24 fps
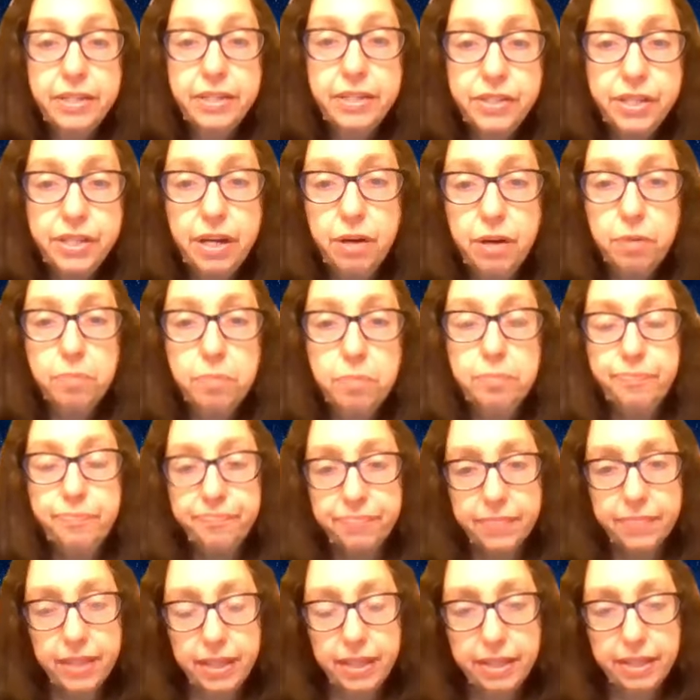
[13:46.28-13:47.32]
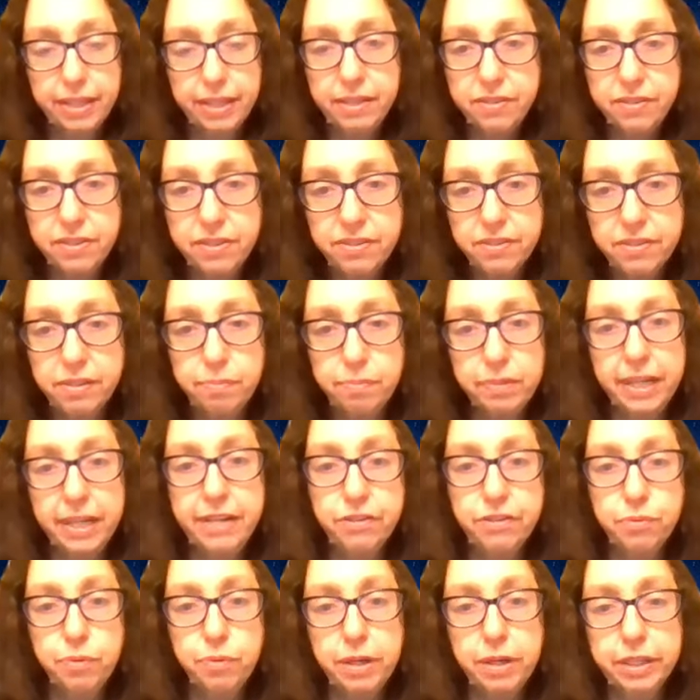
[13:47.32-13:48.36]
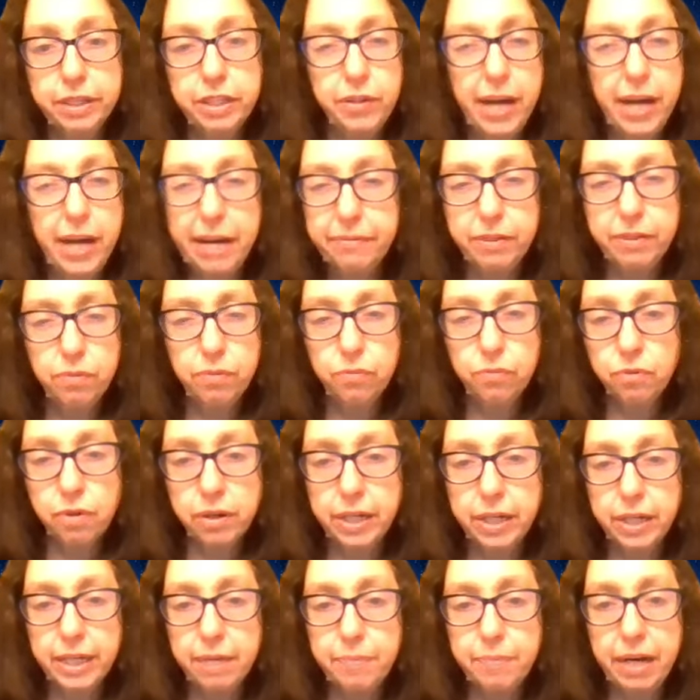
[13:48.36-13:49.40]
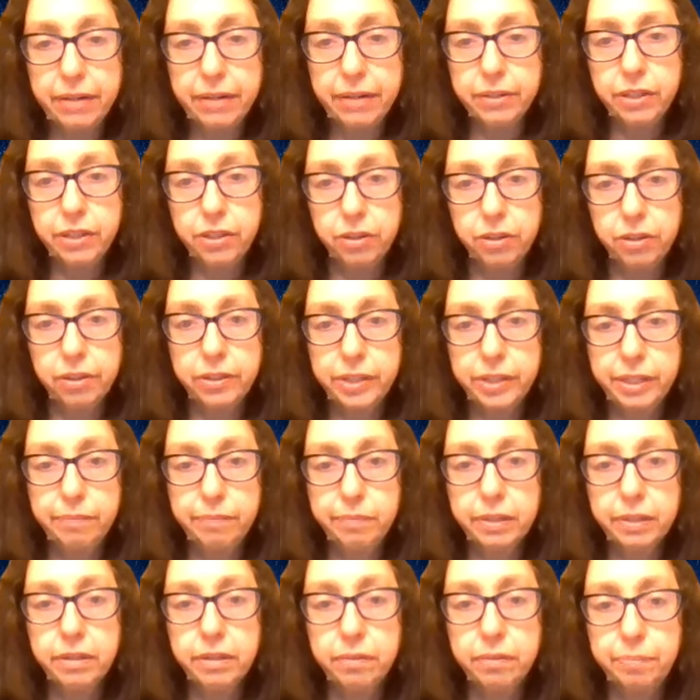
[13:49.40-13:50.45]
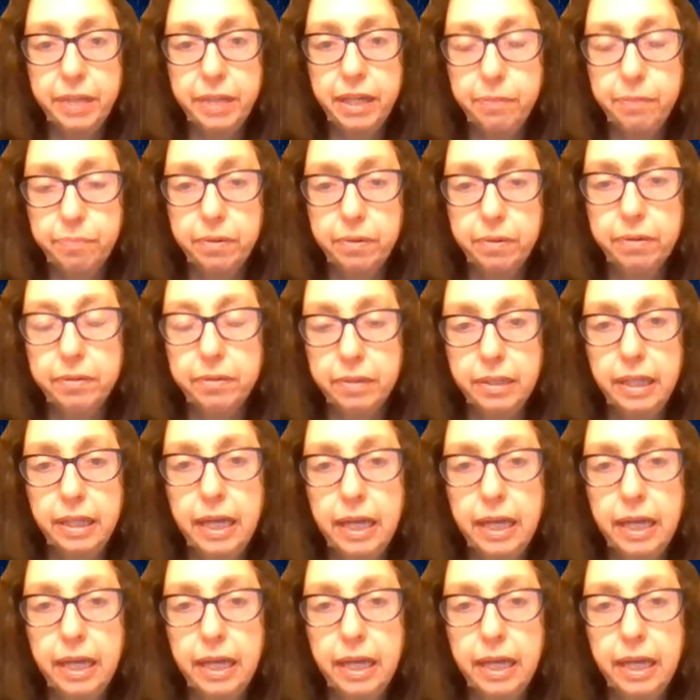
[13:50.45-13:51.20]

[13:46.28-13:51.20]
So this is the place where you have to worry about neurotypical people.